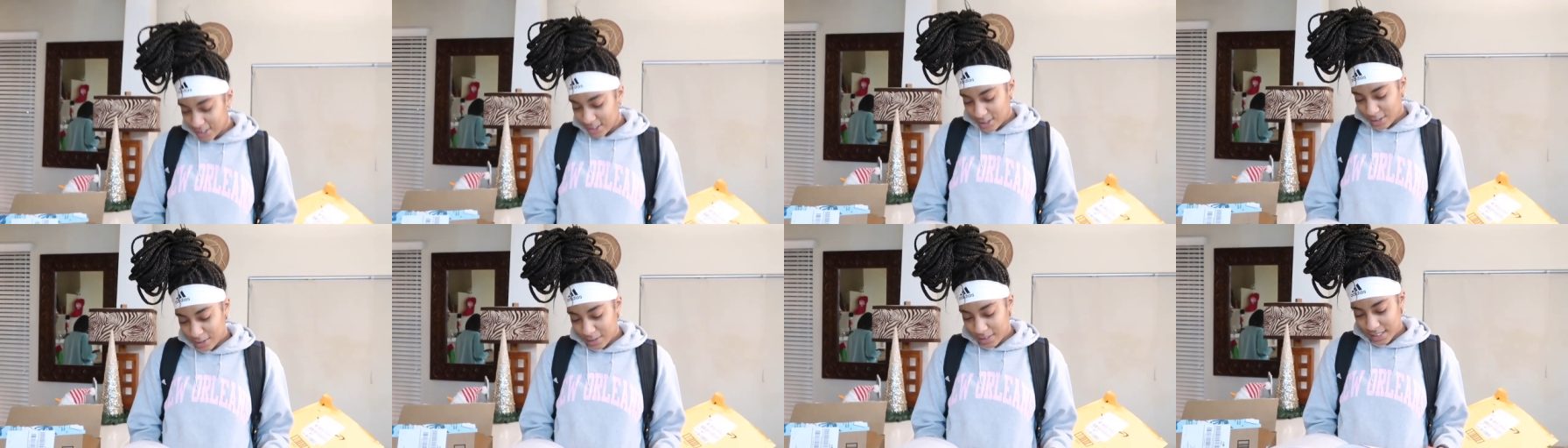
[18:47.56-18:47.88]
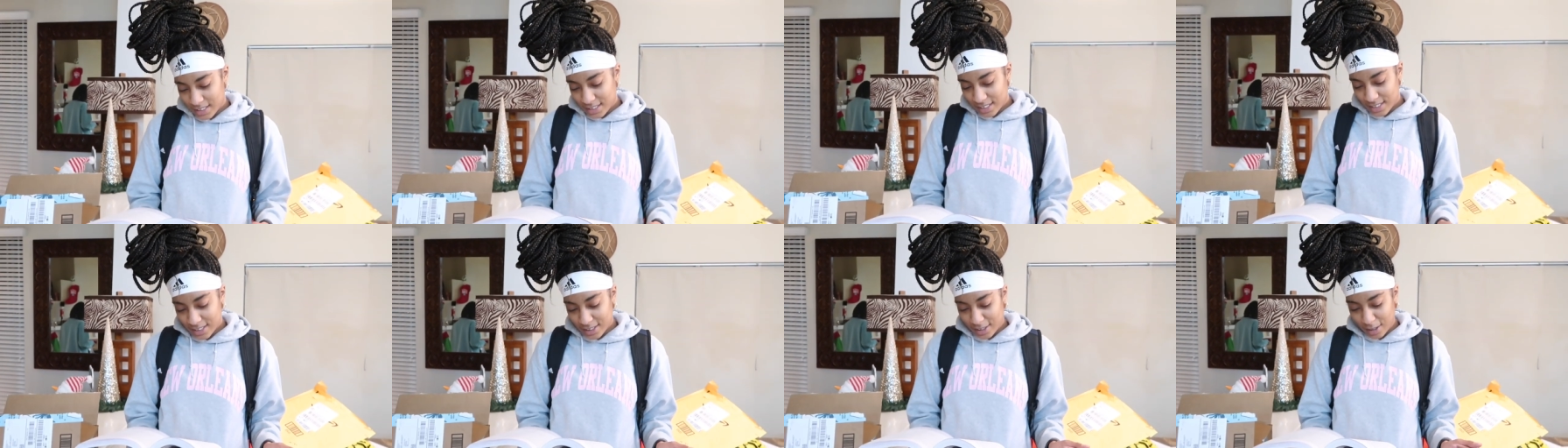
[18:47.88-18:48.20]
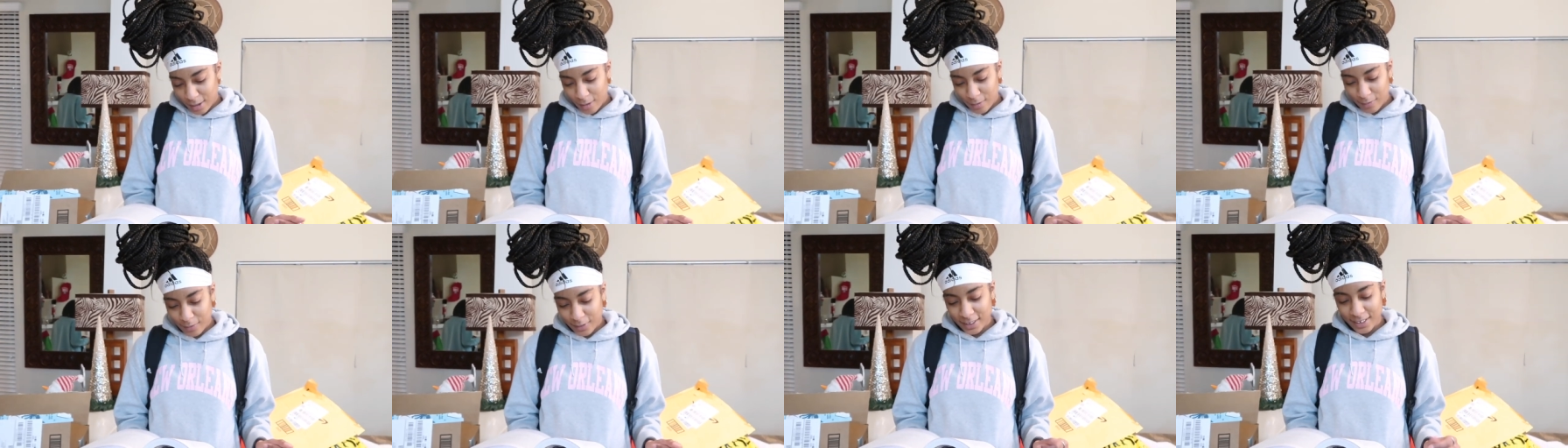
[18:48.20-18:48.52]
So this is
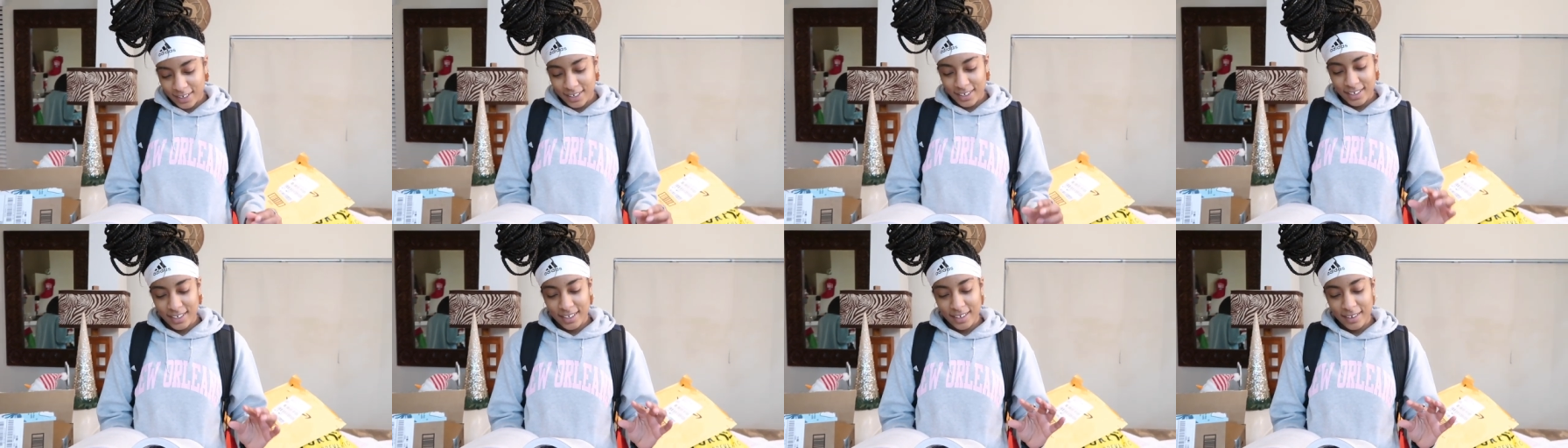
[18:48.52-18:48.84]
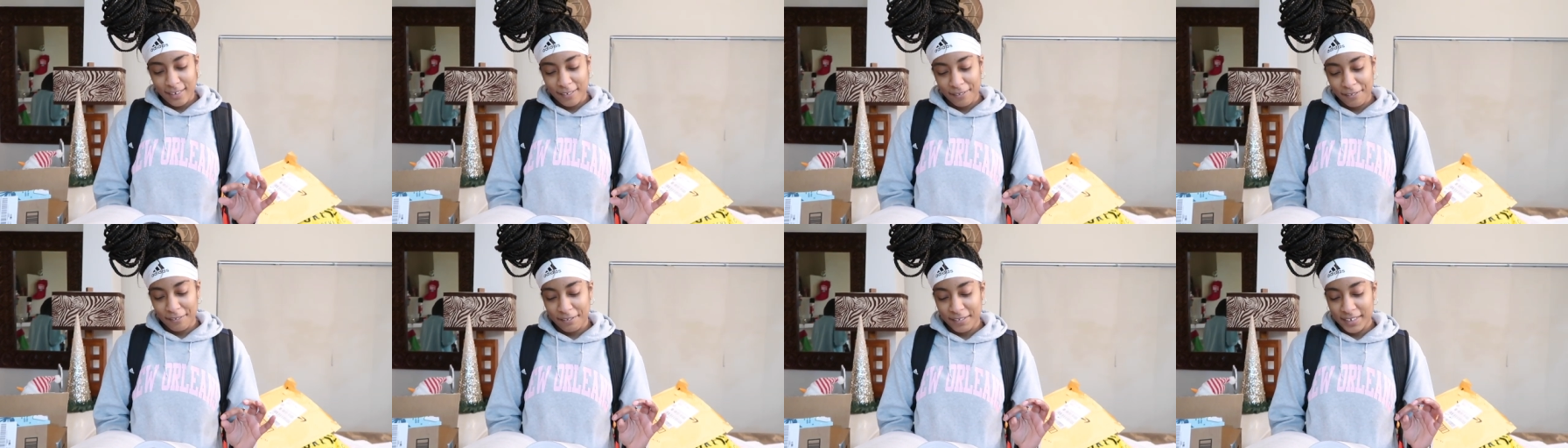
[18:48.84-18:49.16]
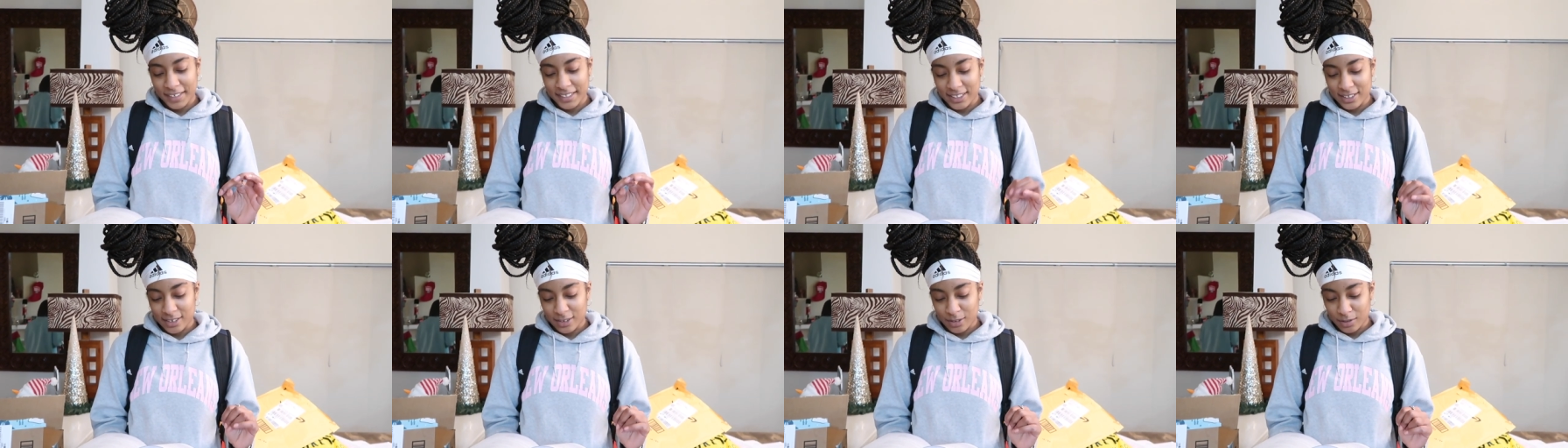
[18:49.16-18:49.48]
over
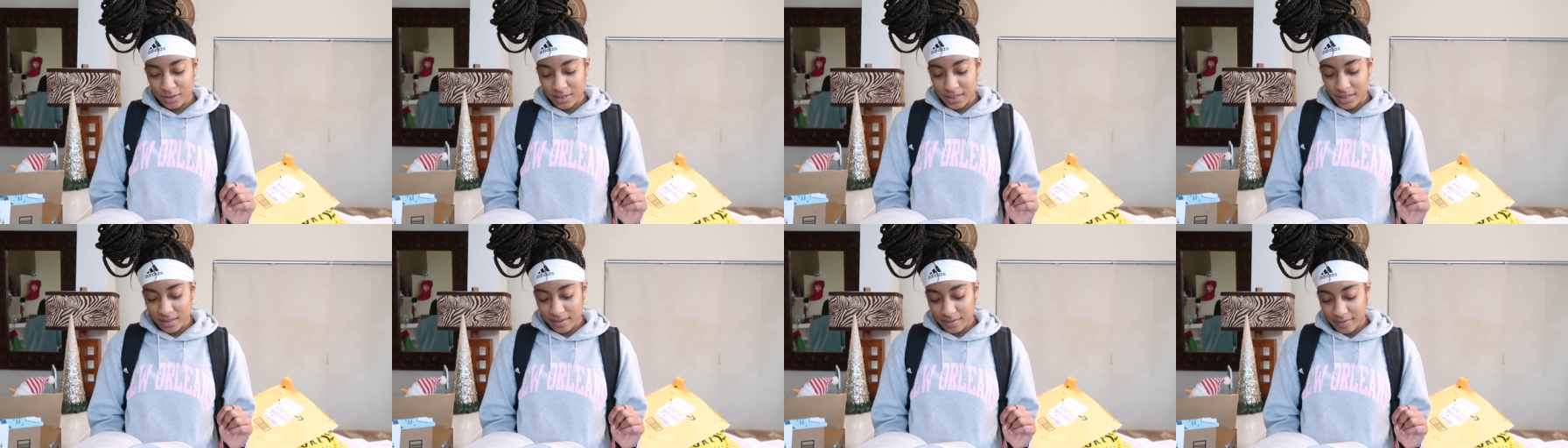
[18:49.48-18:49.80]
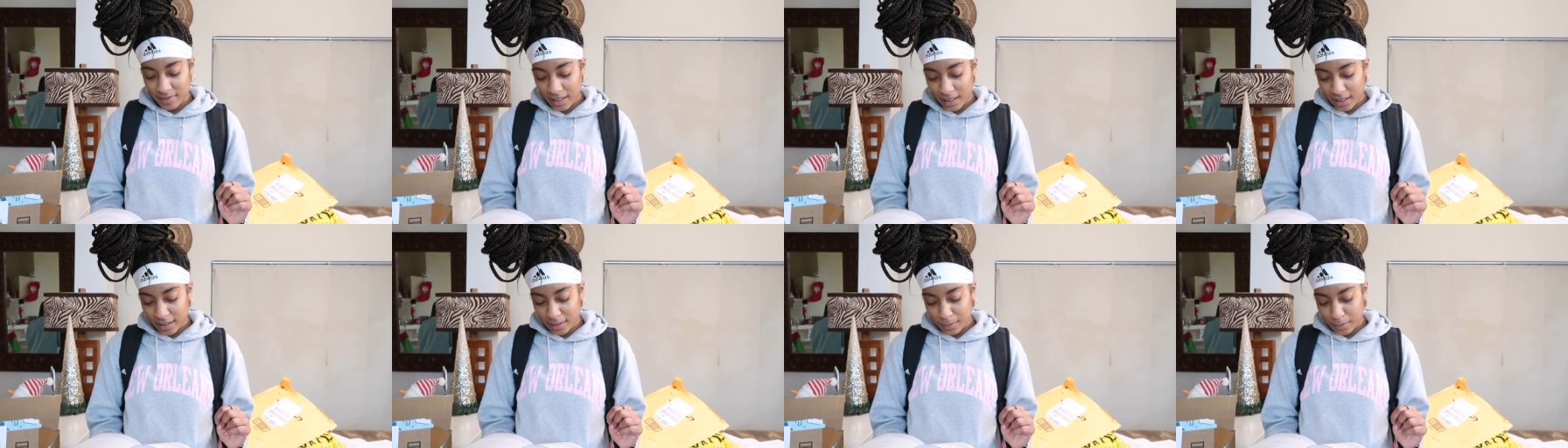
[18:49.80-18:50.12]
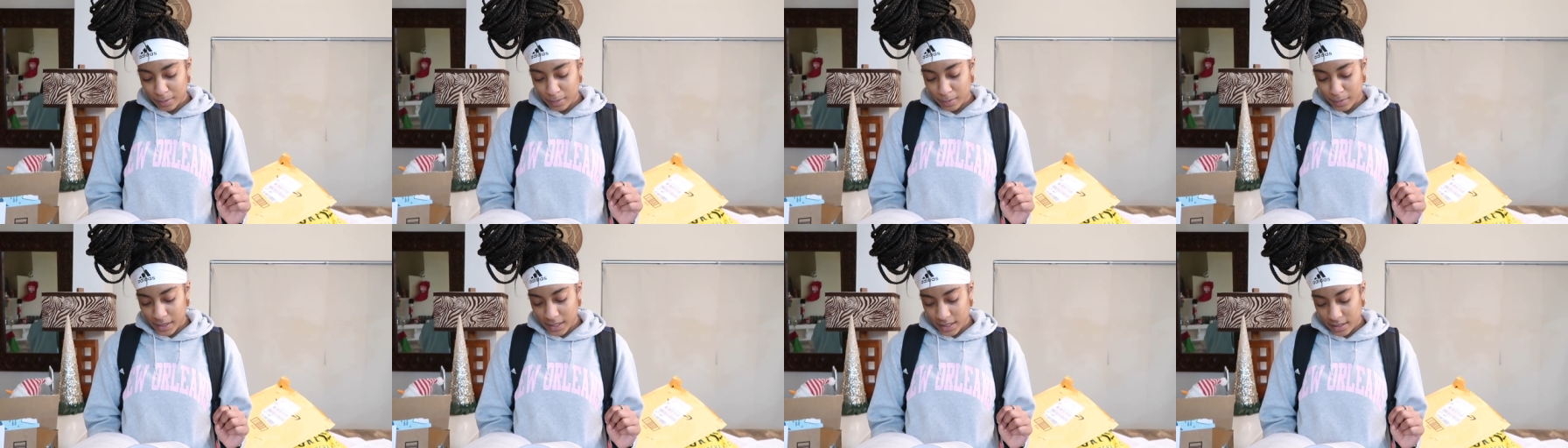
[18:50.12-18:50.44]
physical
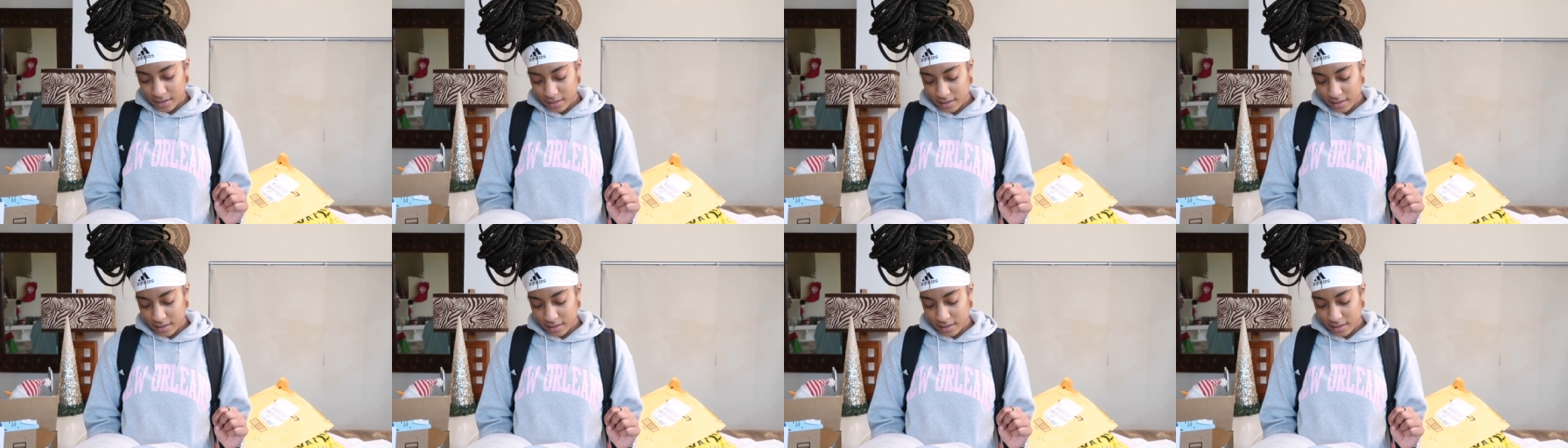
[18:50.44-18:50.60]
development.